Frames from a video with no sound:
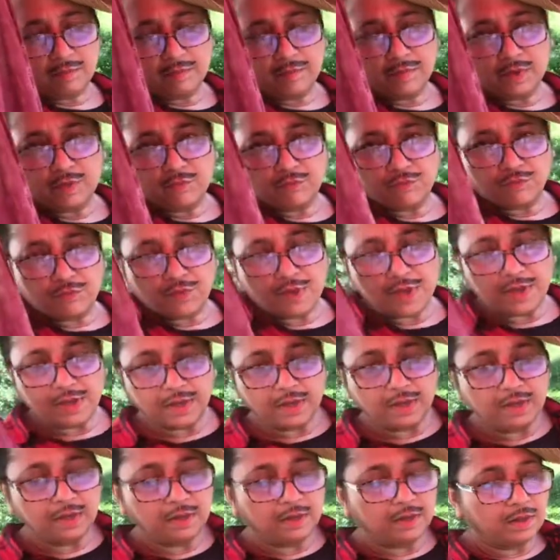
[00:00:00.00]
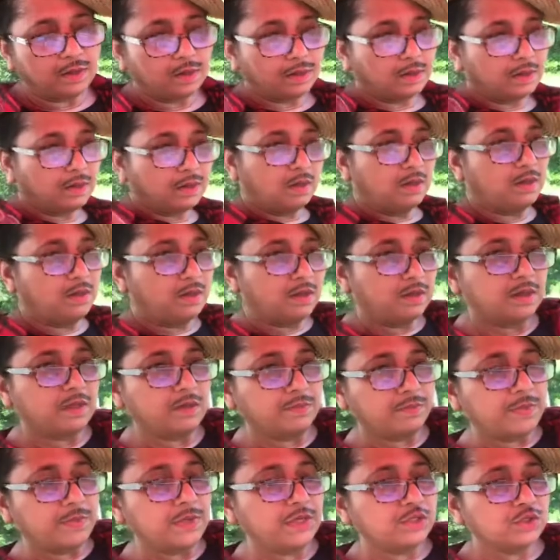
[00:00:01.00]
a veil,
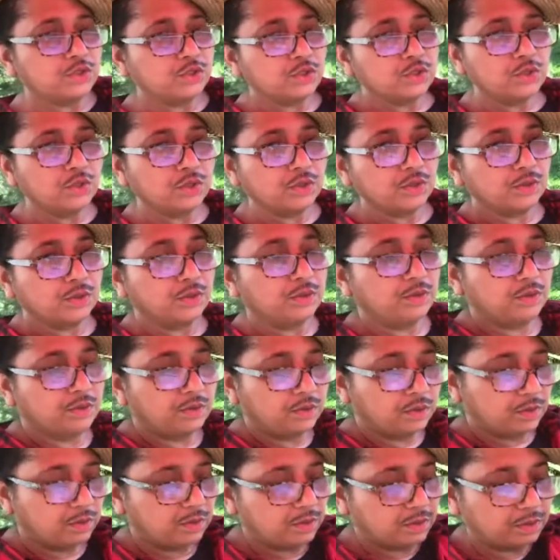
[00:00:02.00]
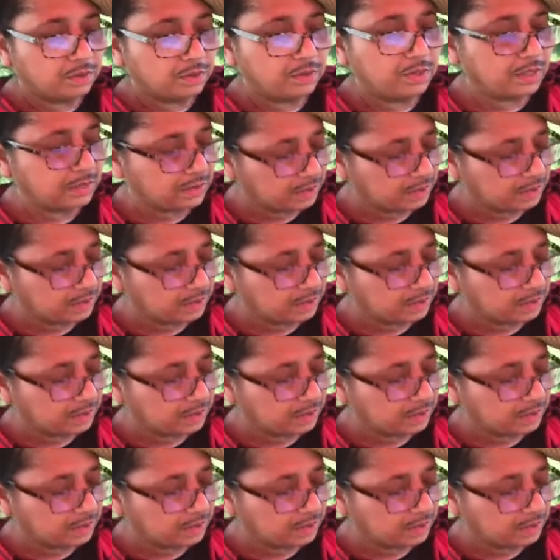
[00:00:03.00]
keeping sure that